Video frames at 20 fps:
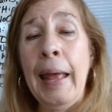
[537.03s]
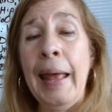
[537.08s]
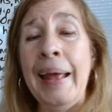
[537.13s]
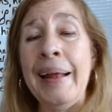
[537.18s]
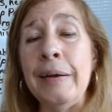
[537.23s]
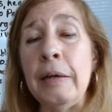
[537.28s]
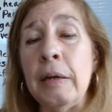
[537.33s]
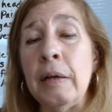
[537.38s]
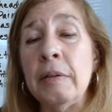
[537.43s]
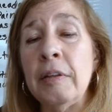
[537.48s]

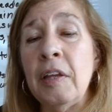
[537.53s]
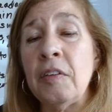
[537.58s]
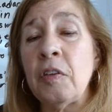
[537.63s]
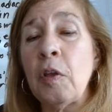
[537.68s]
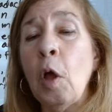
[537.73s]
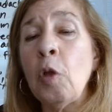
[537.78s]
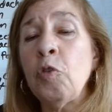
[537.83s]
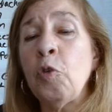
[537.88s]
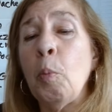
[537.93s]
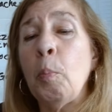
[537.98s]
And this
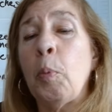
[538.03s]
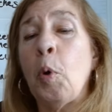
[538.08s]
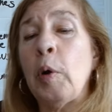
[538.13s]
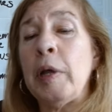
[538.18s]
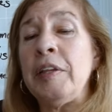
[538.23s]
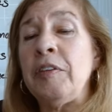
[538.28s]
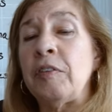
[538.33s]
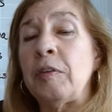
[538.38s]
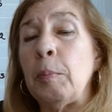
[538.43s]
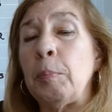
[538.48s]
also
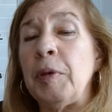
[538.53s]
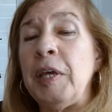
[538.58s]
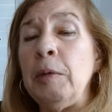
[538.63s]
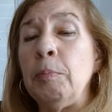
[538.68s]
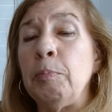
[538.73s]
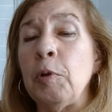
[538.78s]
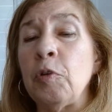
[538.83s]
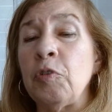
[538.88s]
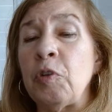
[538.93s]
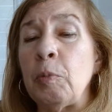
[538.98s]
points to
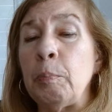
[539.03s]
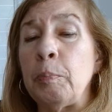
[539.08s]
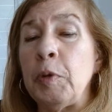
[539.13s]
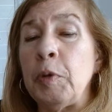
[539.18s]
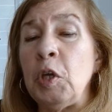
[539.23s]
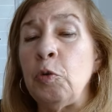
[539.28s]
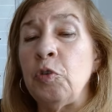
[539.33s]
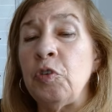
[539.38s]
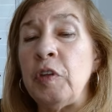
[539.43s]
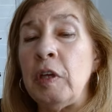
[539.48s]
people's
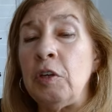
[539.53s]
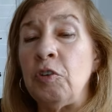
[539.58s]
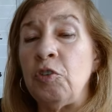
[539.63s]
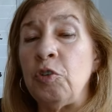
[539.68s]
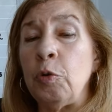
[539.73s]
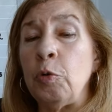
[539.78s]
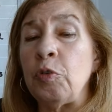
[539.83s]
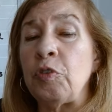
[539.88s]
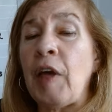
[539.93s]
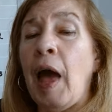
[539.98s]
abuse
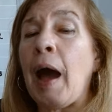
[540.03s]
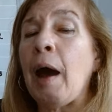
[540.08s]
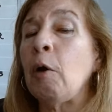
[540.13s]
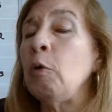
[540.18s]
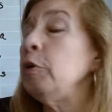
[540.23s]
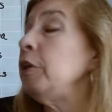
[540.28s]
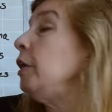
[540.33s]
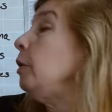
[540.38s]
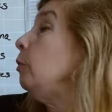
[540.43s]
issues. How do